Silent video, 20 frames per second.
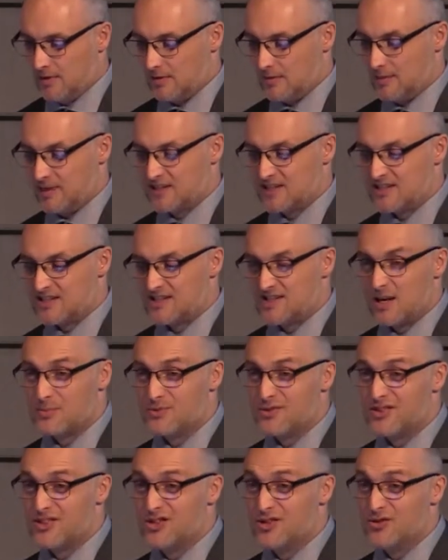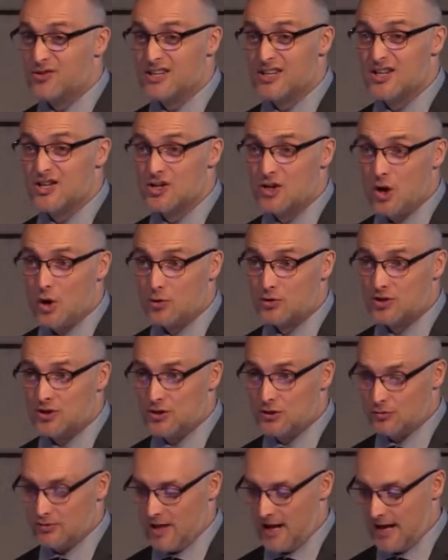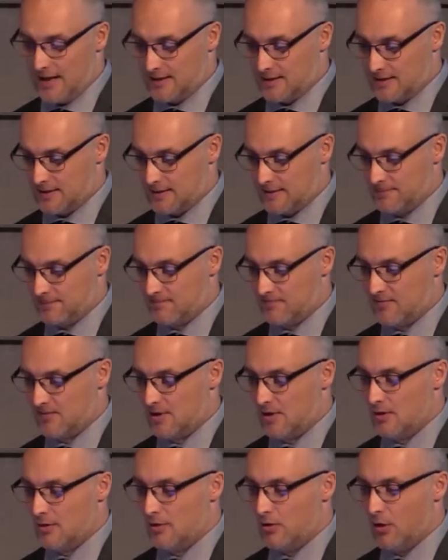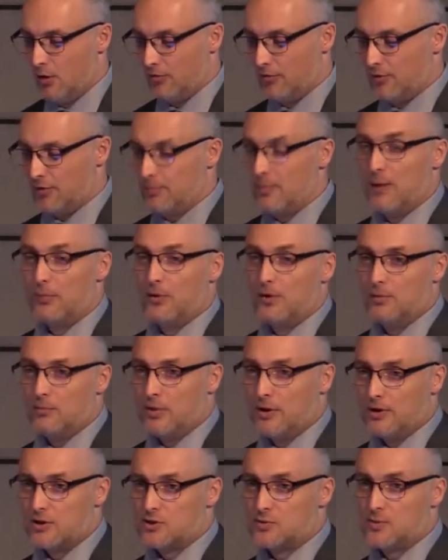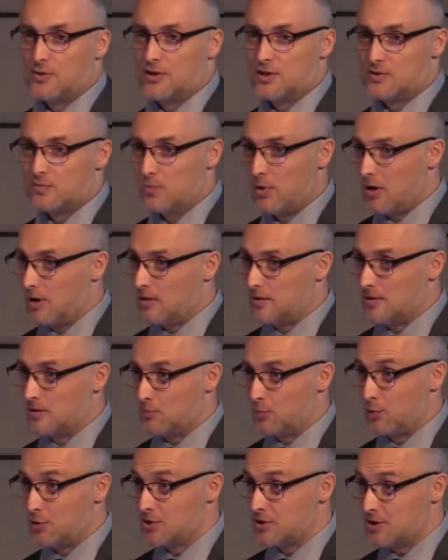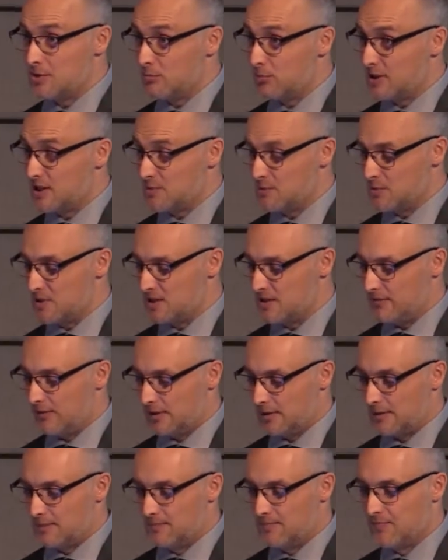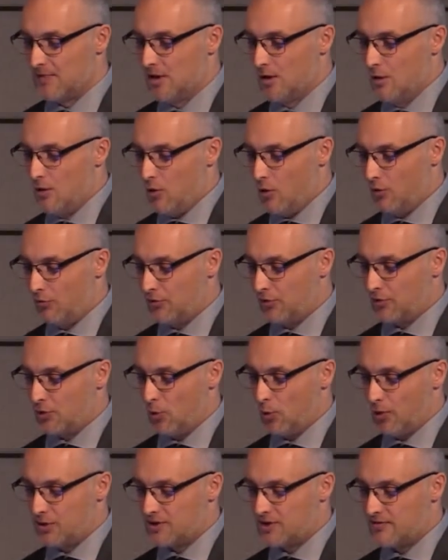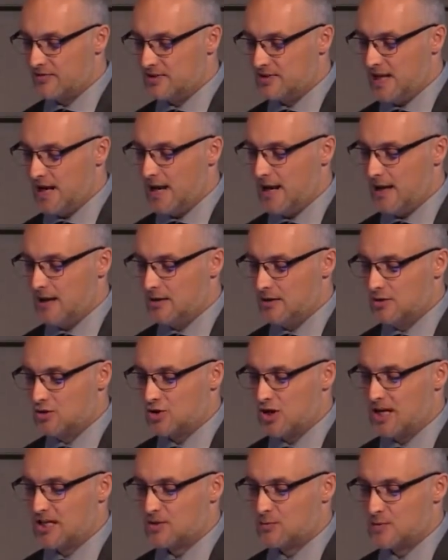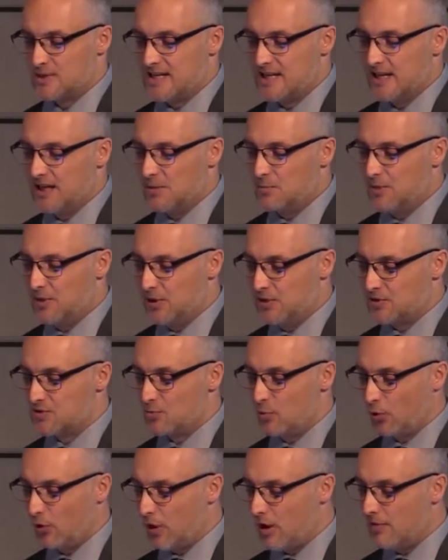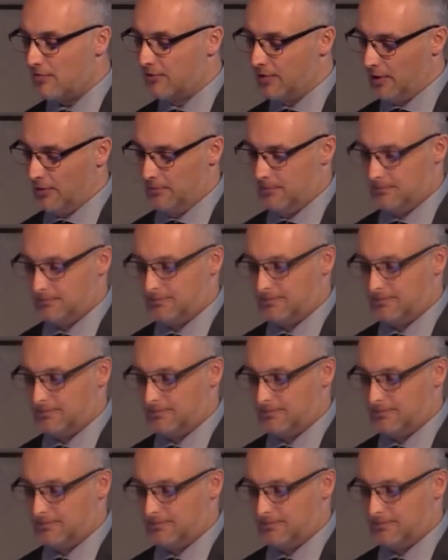because the substitute didn't know to do that. Remember, punishment is person and place specific. Over the course of the day, Jason was hitting peers more often.